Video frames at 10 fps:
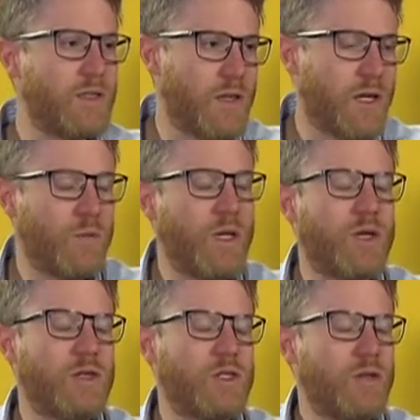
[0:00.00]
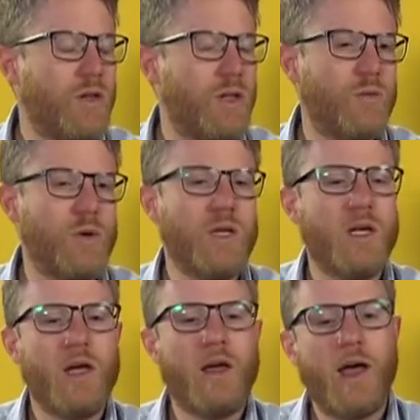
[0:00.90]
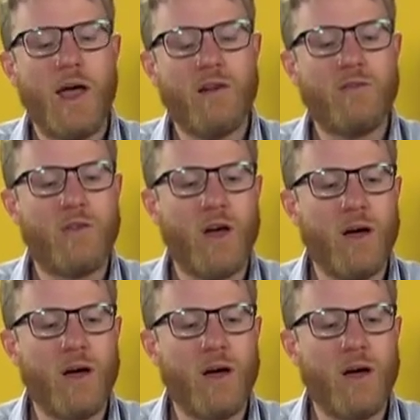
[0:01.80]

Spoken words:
so that we can ensure that we have